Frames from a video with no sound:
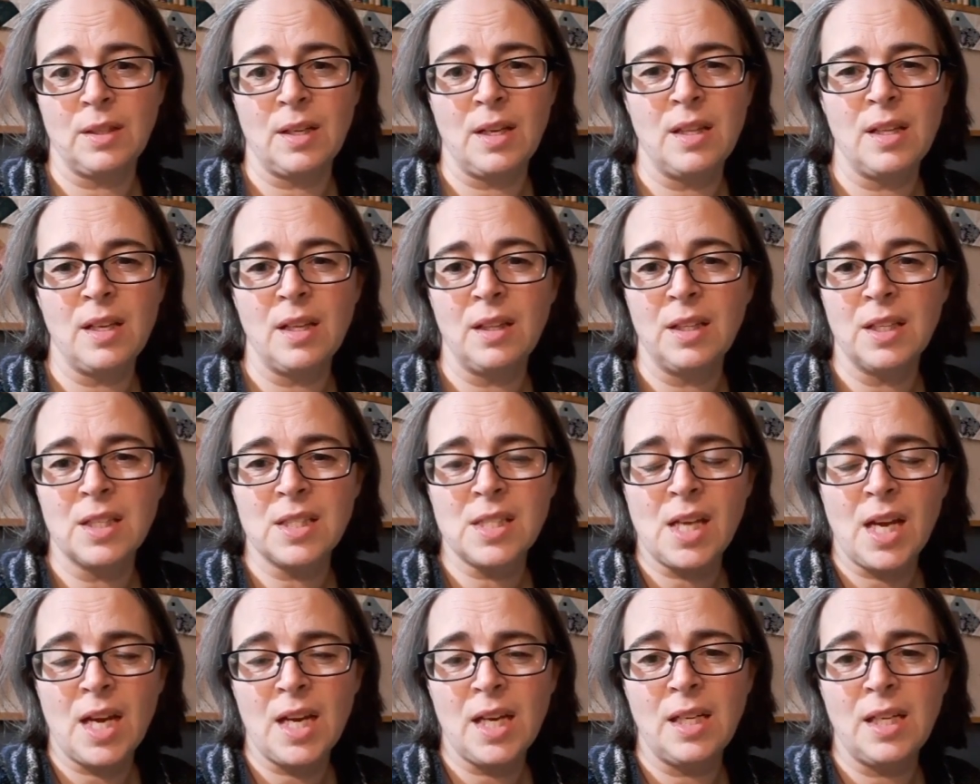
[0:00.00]
And then the
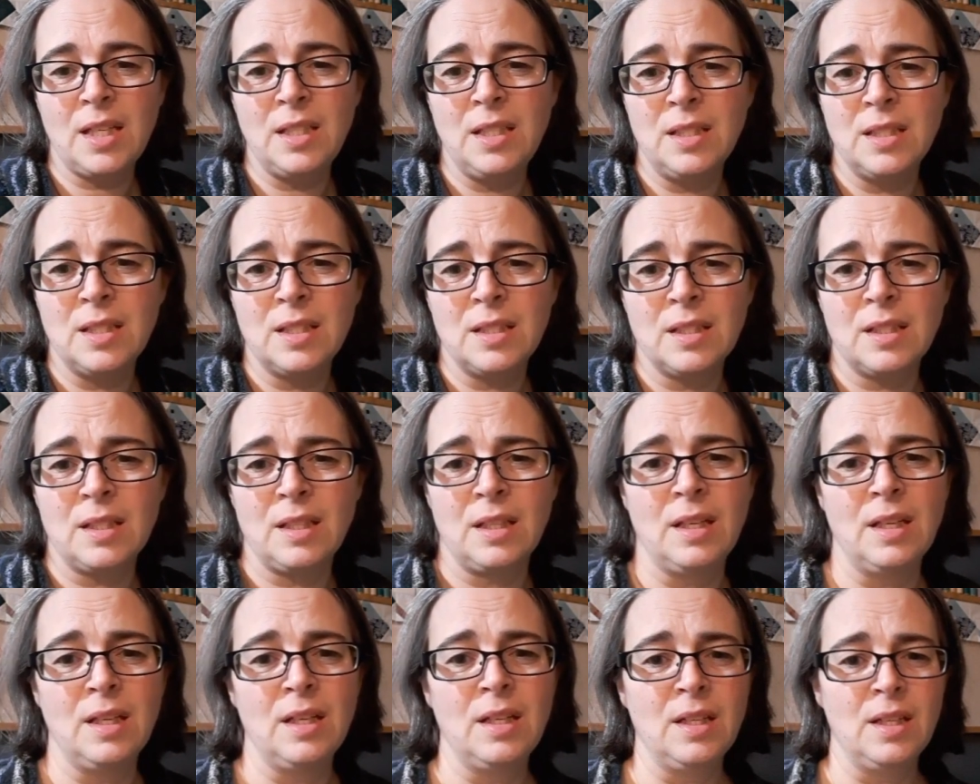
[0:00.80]
sides,
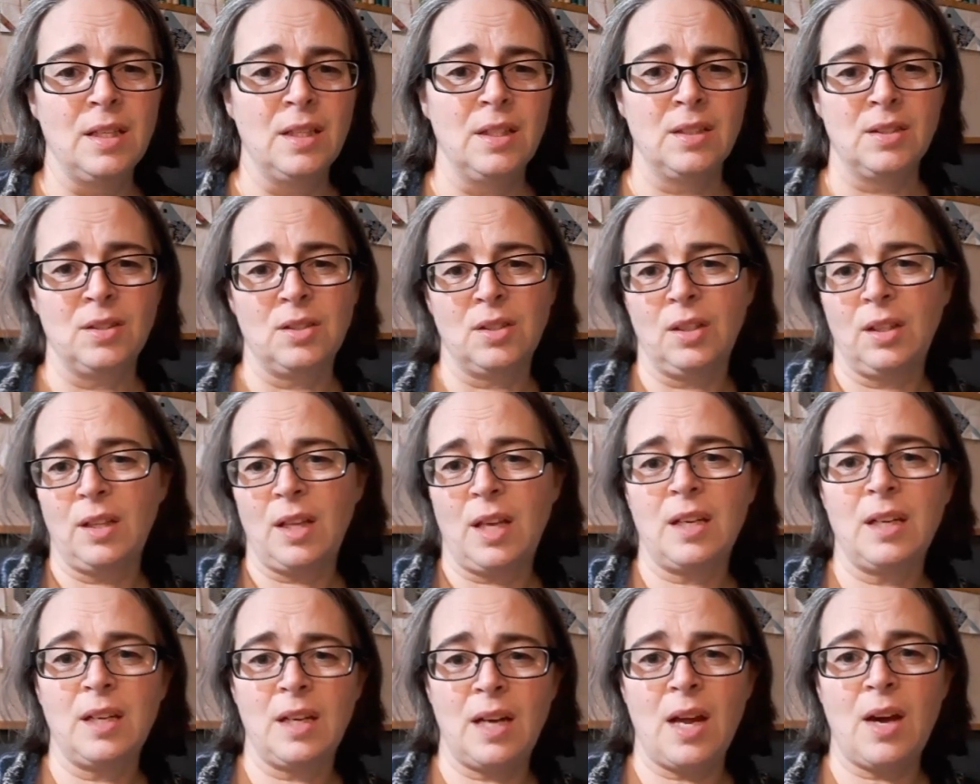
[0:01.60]
to
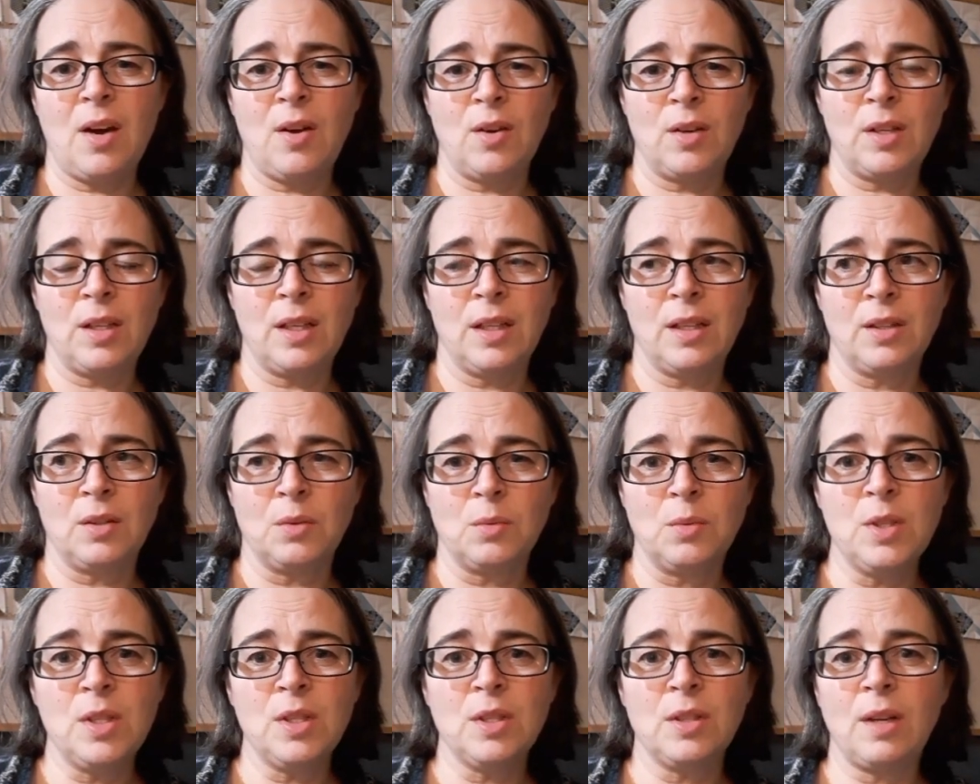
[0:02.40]
let it out in the
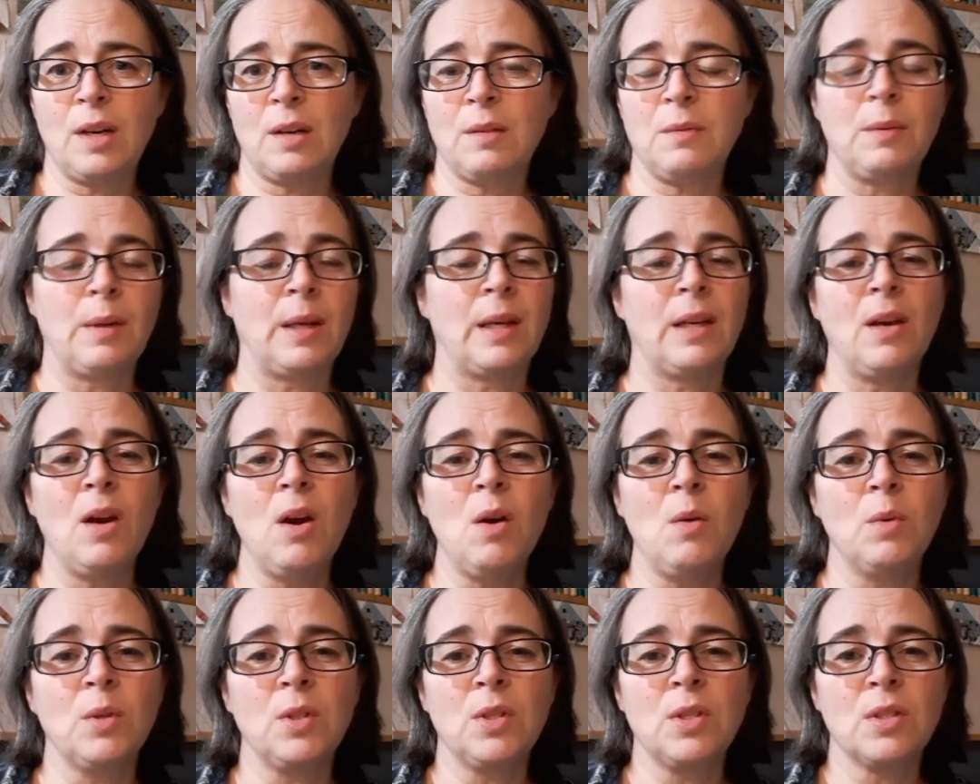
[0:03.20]
rear, I was like,
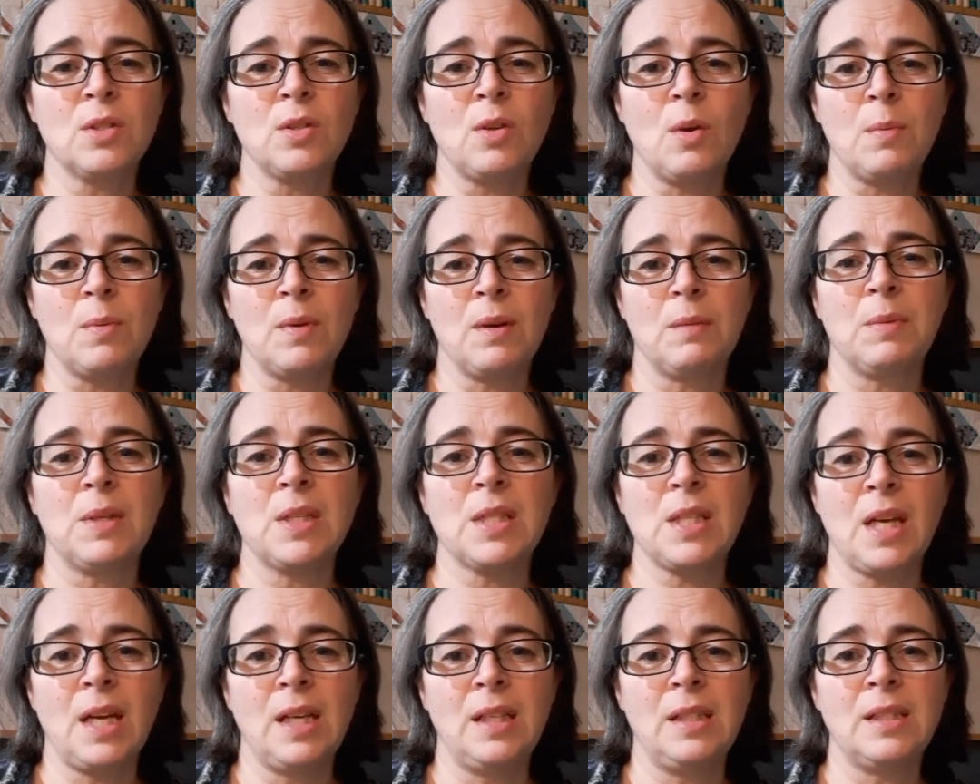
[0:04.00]
oh, we'll just open up the
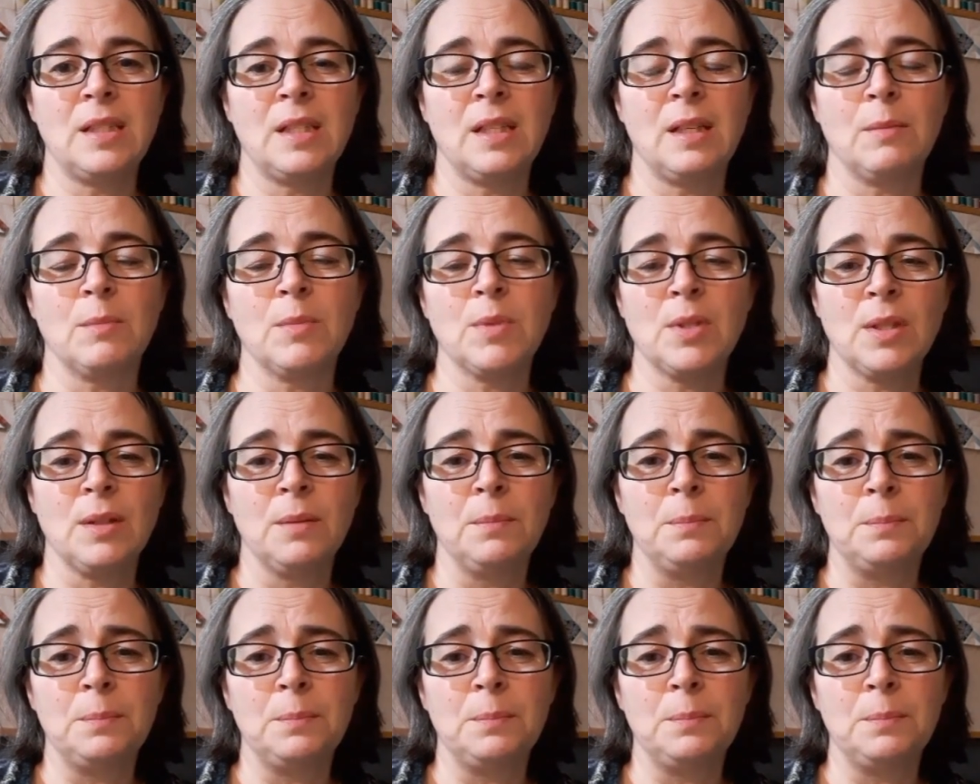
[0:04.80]
side seams.